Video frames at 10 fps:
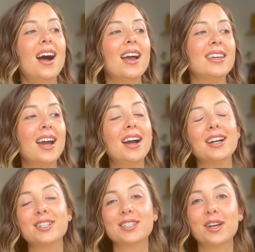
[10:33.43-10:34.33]
yeah,
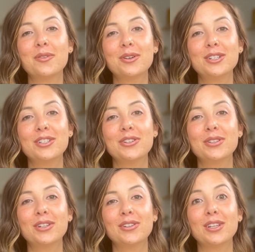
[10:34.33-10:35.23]
I just kind of wanted to do a
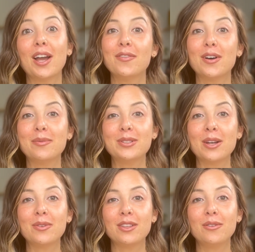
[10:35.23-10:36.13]
little life
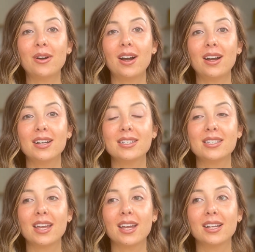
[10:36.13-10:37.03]
update with you
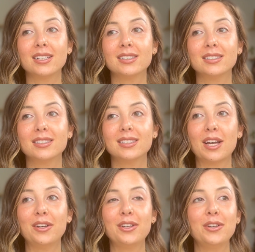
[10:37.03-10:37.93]
guys and
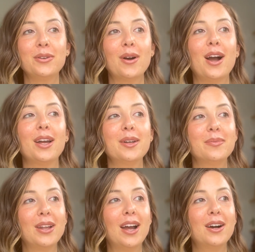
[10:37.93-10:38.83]
tell you I am
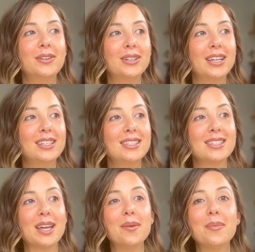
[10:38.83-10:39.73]
now in
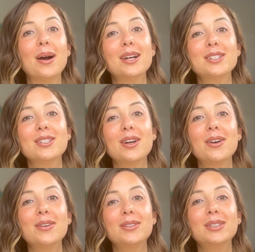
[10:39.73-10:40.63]
San
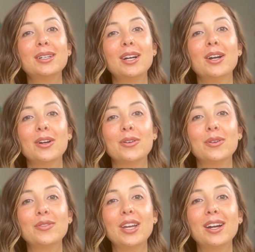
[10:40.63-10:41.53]
Pancho,
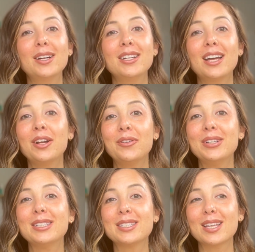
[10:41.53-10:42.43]
Riviera
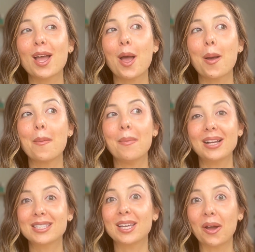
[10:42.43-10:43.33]
Nayarit,
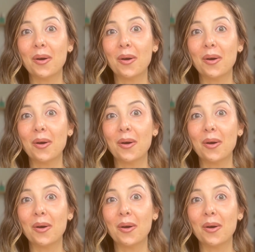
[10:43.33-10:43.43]
Mexico.